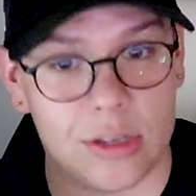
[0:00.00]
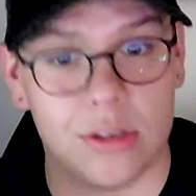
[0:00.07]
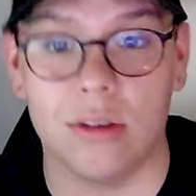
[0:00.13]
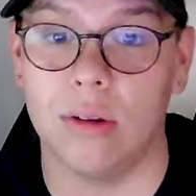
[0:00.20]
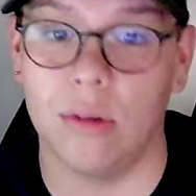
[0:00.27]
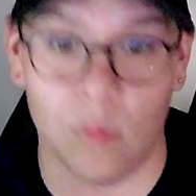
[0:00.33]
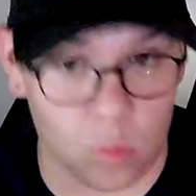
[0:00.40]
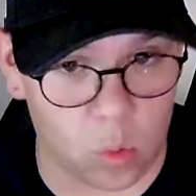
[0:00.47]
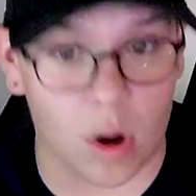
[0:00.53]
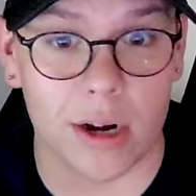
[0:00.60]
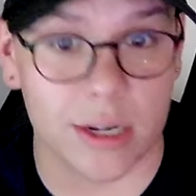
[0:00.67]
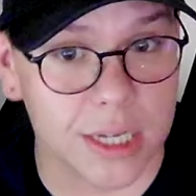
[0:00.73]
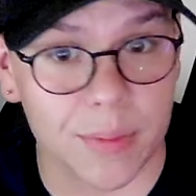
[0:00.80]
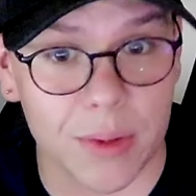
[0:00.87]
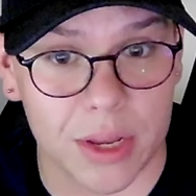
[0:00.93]
one, it's
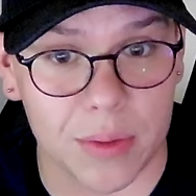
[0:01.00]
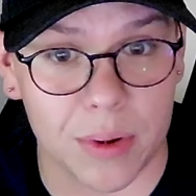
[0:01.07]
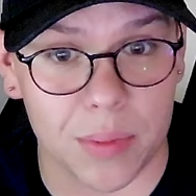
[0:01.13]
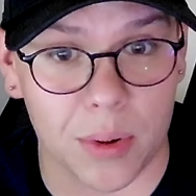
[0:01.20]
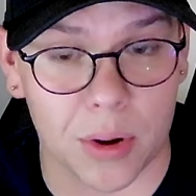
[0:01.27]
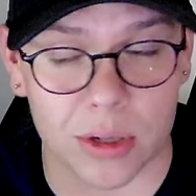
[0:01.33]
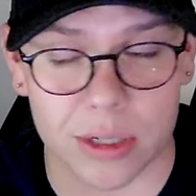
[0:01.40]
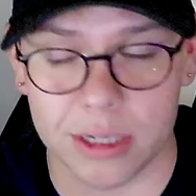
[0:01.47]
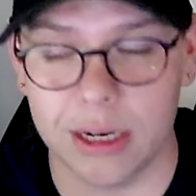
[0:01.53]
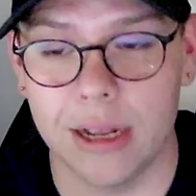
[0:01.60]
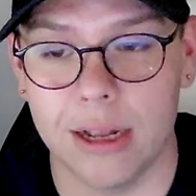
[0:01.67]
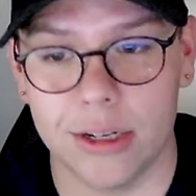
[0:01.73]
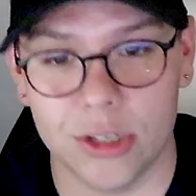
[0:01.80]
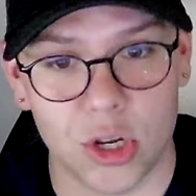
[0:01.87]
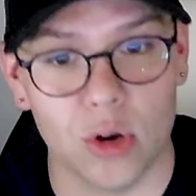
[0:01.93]
gonna make you a better person.
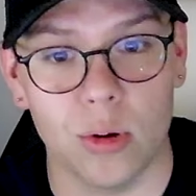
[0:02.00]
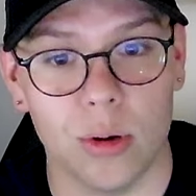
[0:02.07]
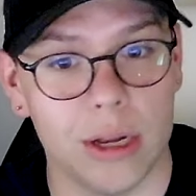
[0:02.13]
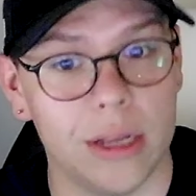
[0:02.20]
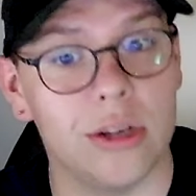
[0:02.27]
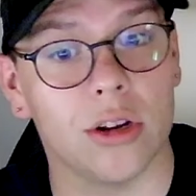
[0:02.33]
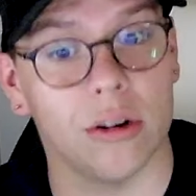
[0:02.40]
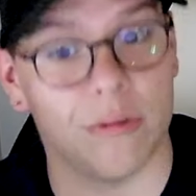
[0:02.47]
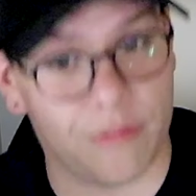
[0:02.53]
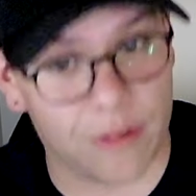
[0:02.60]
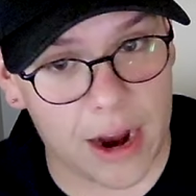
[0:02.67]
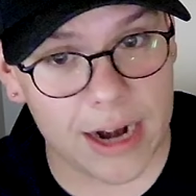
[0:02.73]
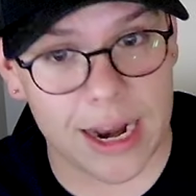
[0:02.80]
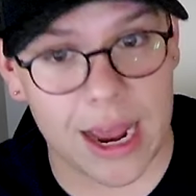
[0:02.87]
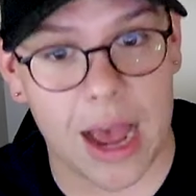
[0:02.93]
Two, you're gonna
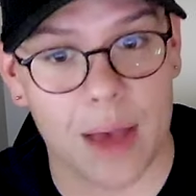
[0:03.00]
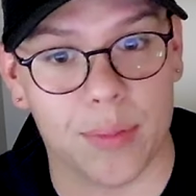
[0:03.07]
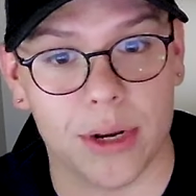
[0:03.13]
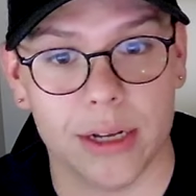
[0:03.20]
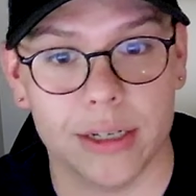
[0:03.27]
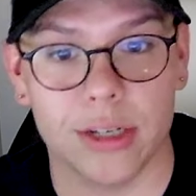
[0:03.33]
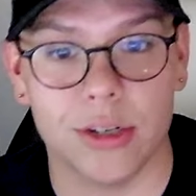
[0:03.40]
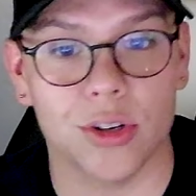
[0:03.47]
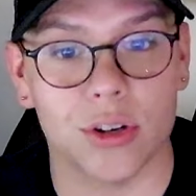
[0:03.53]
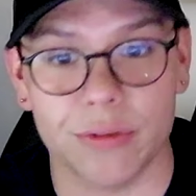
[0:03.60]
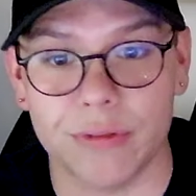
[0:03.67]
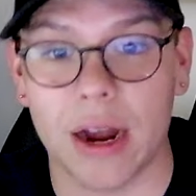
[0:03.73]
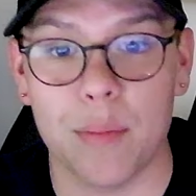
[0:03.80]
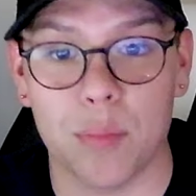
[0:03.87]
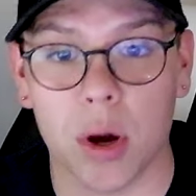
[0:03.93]
find happiness and you're gonna
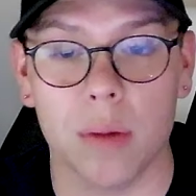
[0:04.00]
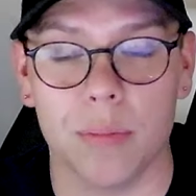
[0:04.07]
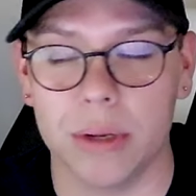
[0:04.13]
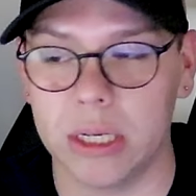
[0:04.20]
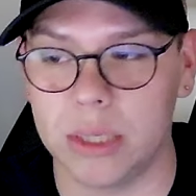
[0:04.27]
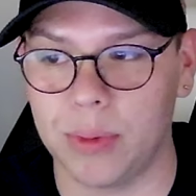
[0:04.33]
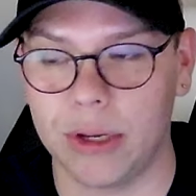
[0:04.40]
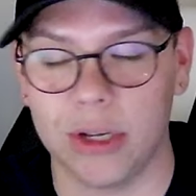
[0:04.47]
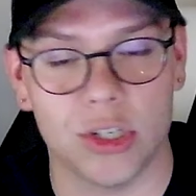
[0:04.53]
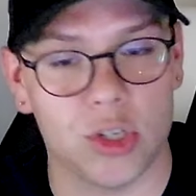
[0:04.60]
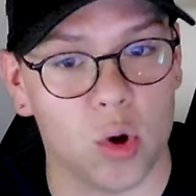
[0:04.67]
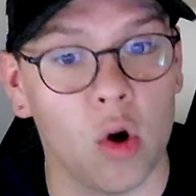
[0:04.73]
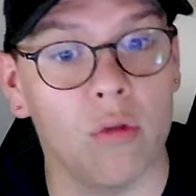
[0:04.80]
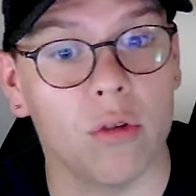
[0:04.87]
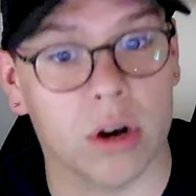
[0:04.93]
find purpose because you
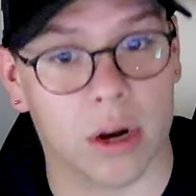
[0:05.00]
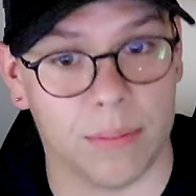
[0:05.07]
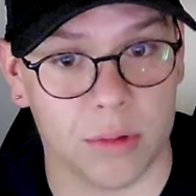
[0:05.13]
overcome those